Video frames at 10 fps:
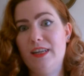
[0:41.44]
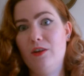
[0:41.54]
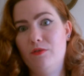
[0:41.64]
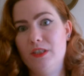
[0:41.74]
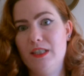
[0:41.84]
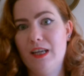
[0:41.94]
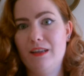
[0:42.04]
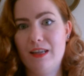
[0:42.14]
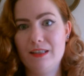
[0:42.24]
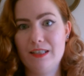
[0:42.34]
Really, obviously,
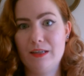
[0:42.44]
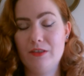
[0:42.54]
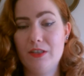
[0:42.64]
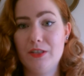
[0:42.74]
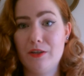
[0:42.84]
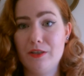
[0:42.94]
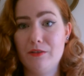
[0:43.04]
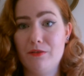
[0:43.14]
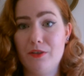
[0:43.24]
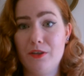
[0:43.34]
that's down to the
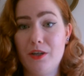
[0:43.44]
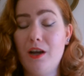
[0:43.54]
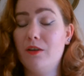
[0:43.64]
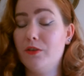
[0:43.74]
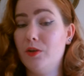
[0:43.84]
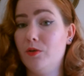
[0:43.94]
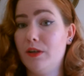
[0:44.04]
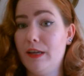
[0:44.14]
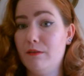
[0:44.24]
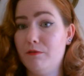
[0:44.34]
size of the curl that
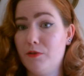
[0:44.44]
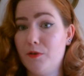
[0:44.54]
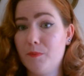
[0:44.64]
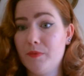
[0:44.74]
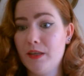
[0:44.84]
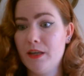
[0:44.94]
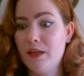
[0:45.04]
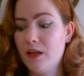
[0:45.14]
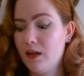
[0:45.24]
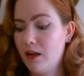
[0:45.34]
you're looking for.
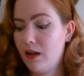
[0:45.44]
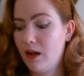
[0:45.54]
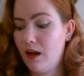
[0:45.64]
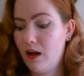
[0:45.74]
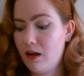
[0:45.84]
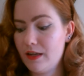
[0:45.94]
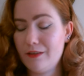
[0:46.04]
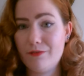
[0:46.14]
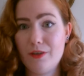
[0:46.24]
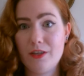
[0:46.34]

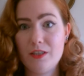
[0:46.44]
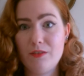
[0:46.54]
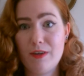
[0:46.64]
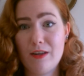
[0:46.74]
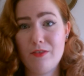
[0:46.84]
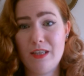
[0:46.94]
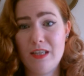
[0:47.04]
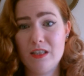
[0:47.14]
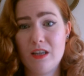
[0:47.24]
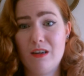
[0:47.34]
I first found
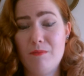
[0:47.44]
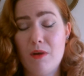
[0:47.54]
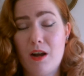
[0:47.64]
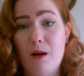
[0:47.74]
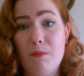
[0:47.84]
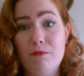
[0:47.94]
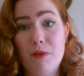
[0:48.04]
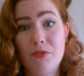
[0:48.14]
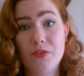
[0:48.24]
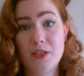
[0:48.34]
these a couple
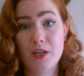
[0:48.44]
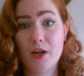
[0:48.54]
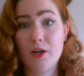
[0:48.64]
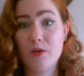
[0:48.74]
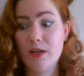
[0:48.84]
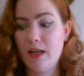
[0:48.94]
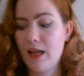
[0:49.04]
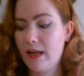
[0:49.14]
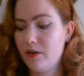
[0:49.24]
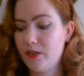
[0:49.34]
of months ago,
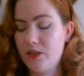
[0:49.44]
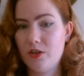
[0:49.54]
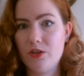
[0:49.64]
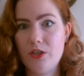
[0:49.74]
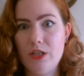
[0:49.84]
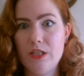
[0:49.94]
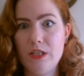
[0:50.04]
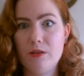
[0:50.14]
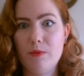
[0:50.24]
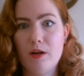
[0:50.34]
and I started
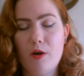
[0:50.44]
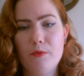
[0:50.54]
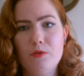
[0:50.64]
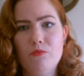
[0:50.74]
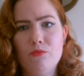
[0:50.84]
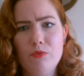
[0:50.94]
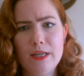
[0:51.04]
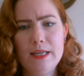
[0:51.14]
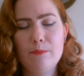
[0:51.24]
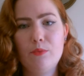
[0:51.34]
using them, and I was
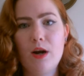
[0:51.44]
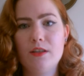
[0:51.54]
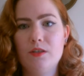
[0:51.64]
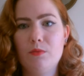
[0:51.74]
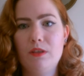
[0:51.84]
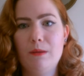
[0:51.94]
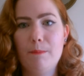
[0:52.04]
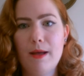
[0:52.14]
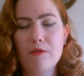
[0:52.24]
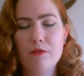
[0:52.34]
really impressed with
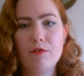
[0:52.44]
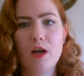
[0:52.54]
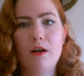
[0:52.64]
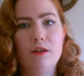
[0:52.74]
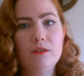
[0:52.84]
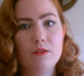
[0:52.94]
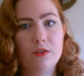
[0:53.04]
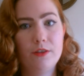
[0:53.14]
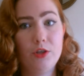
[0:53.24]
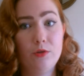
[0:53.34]
the amount of curl
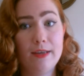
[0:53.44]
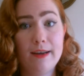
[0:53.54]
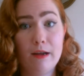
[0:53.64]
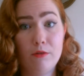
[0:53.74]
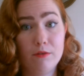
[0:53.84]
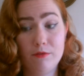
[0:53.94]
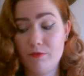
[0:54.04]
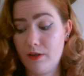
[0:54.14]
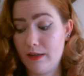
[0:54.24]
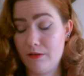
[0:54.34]
that you get out
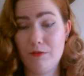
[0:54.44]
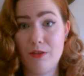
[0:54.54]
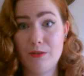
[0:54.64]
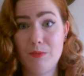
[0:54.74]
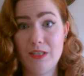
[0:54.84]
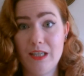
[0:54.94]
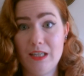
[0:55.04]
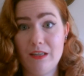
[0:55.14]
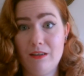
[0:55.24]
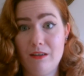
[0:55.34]
of this
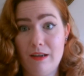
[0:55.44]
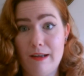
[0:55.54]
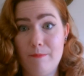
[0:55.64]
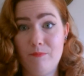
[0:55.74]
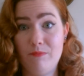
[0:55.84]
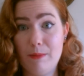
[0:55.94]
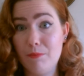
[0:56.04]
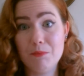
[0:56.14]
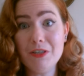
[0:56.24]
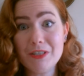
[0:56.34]
particular
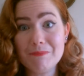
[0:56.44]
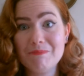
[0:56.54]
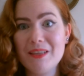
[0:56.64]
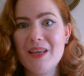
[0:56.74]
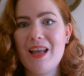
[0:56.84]
implement,